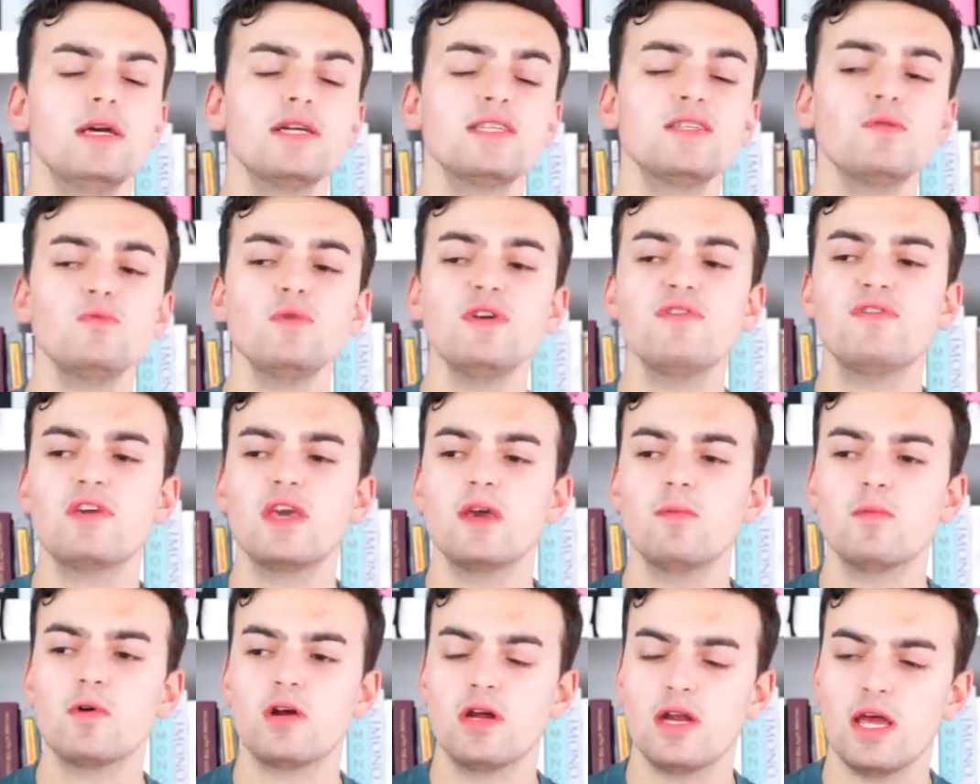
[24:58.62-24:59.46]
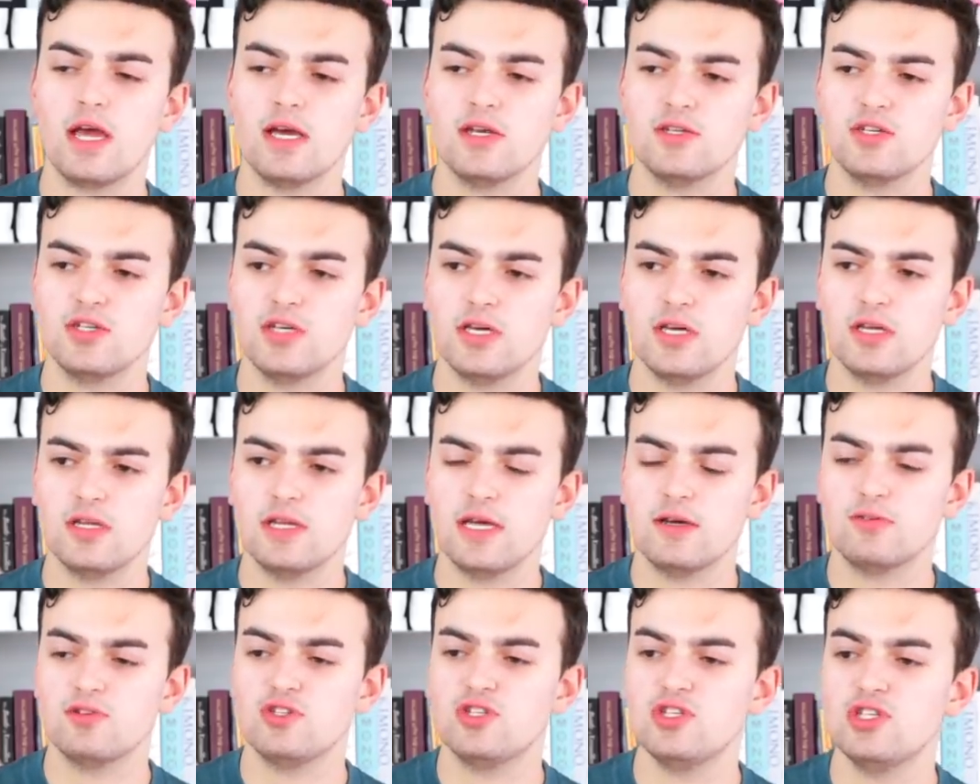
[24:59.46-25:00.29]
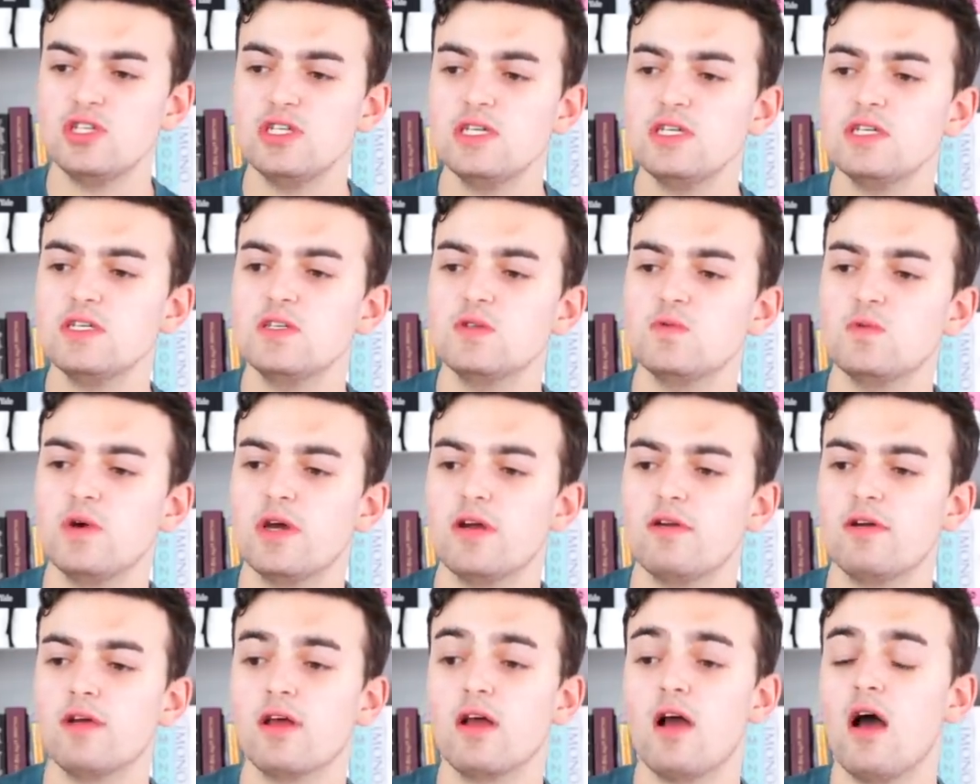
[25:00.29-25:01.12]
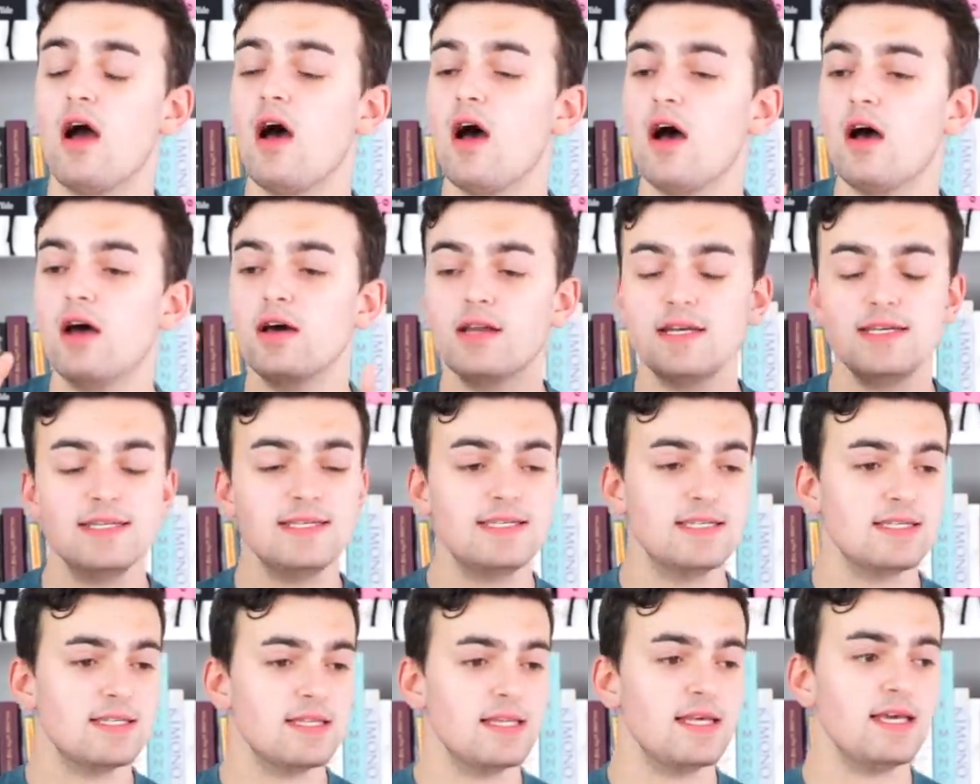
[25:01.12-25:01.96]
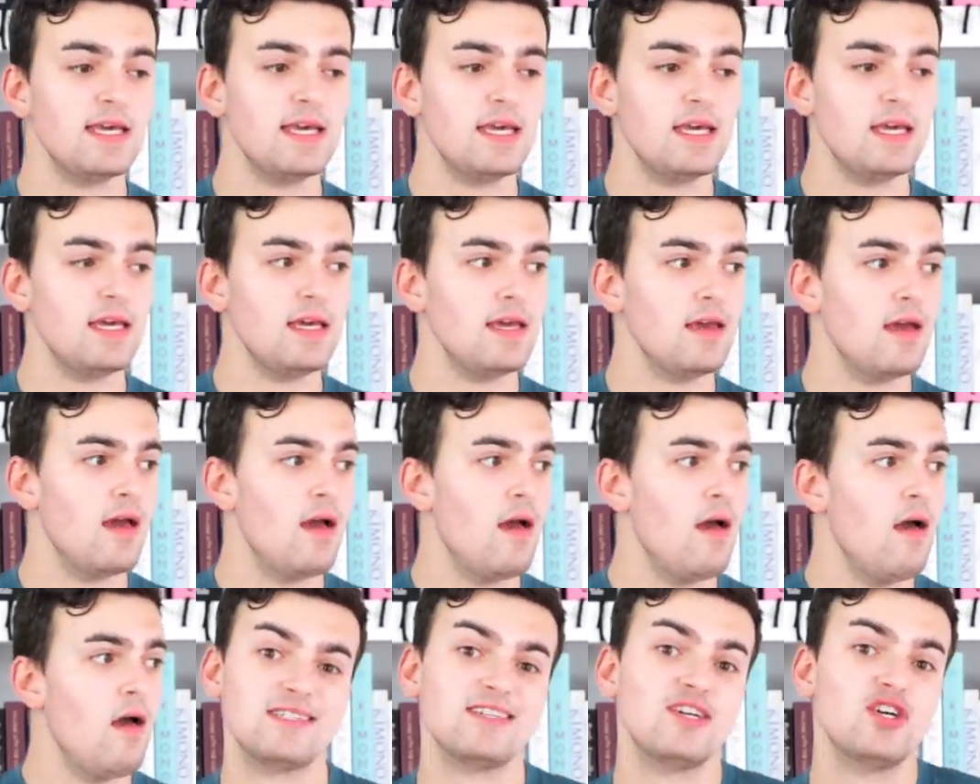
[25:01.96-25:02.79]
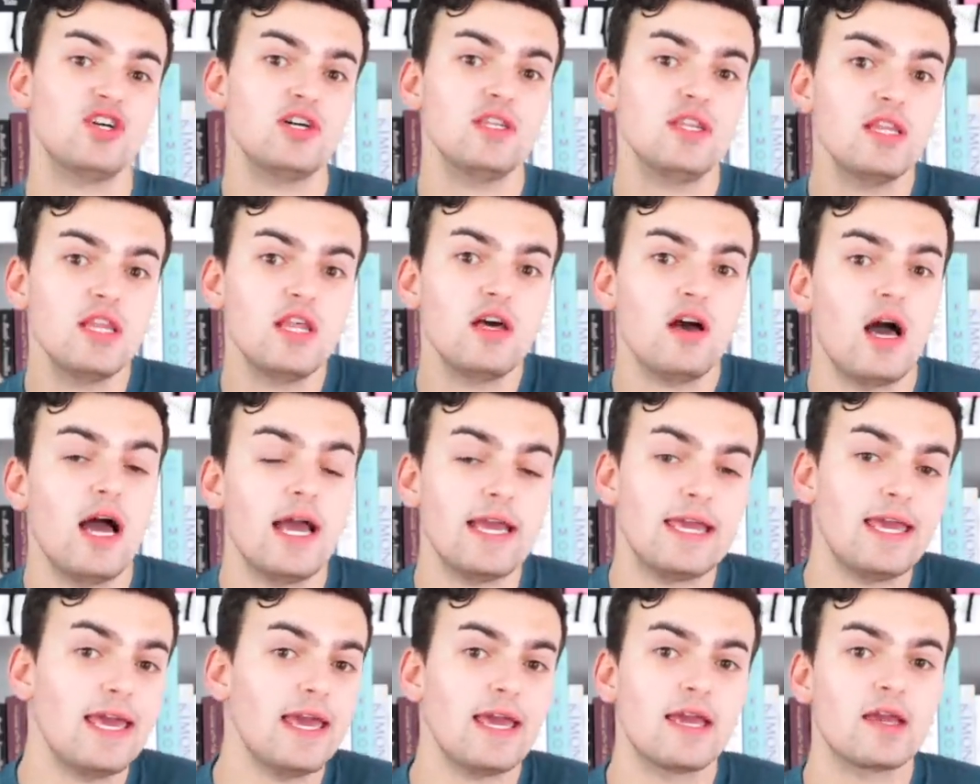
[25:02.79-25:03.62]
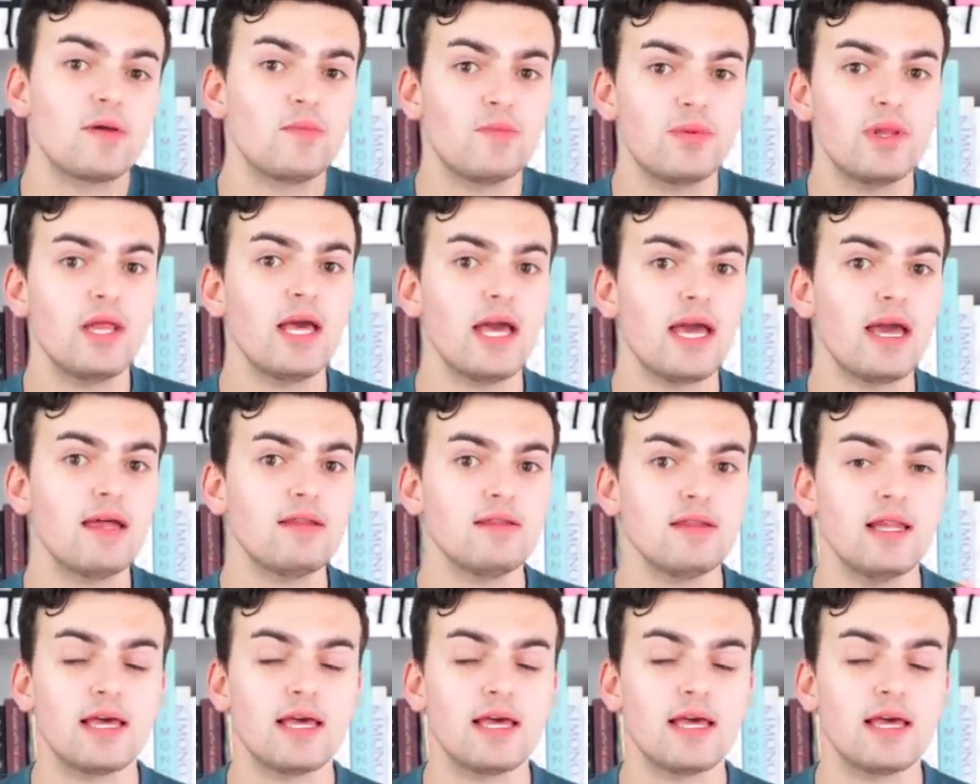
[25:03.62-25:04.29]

Next up, we have Kim Kardashian. Now, she is wearing honestly it's a good look. I can't complain.